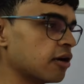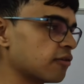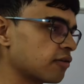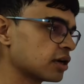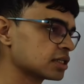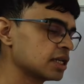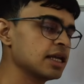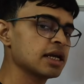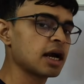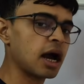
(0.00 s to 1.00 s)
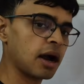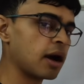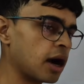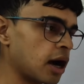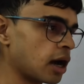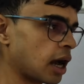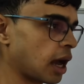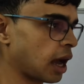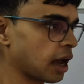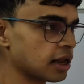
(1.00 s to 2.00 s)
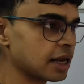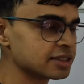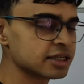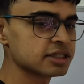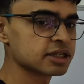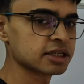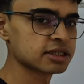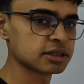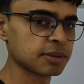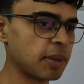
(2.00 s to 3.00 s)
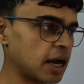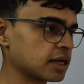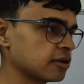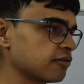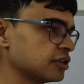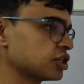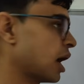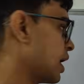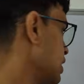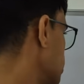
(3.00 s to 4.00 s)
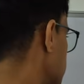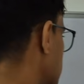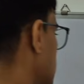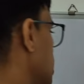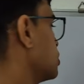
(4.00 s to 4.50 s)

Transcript: Firstly, let's discuss the pattern which I use.